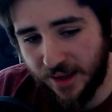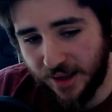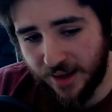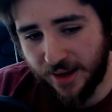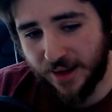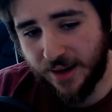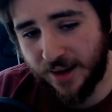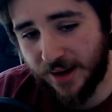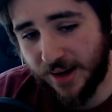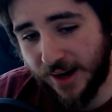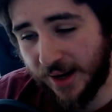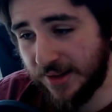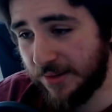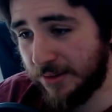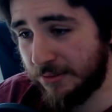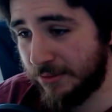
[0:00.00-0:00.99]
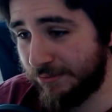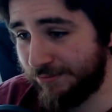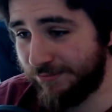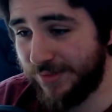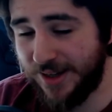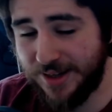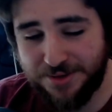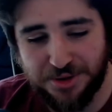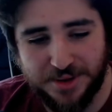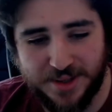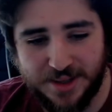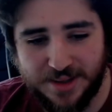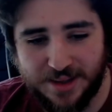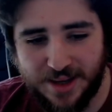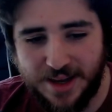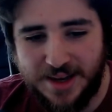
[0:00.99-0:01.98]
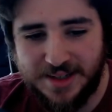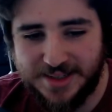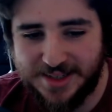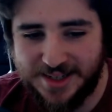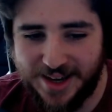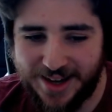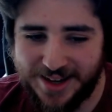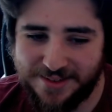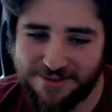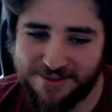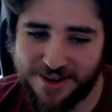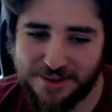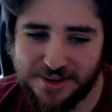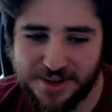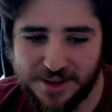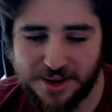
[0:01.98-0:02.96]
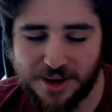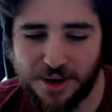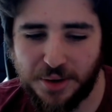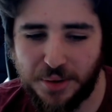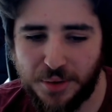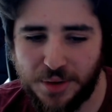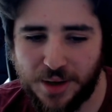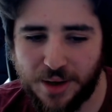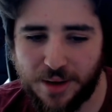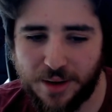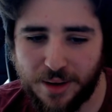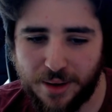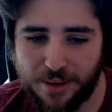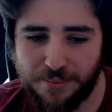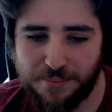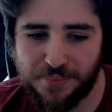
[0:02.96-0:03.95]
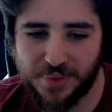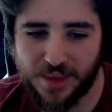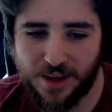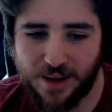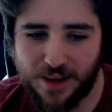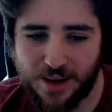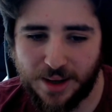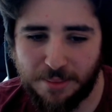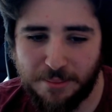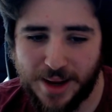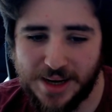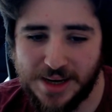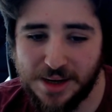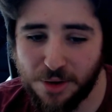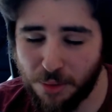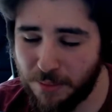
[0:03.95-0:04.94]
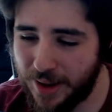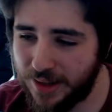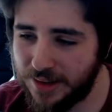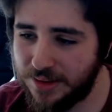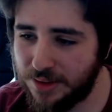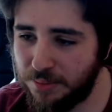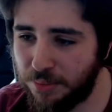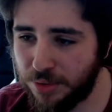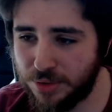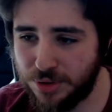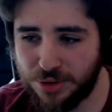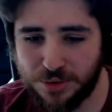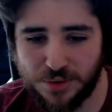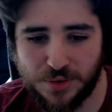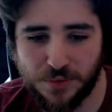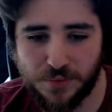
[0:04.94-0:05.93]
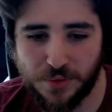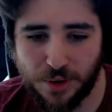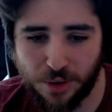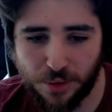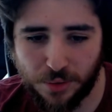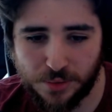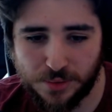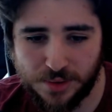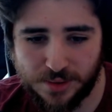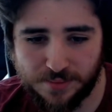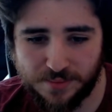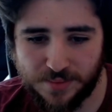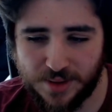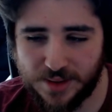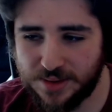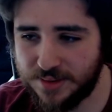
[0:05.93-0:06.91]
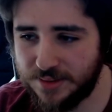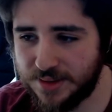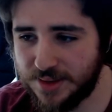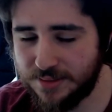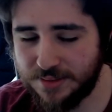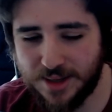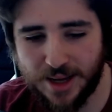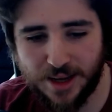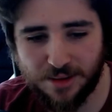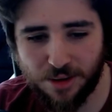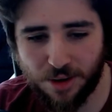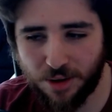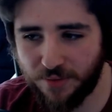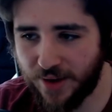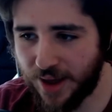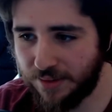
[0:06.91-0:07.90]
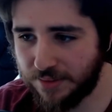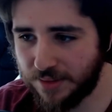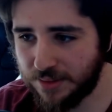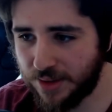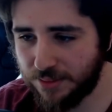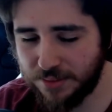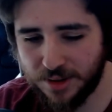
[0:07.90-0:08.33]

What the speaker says: Other interesting things I found in the code are many commented portions of code, instead of having them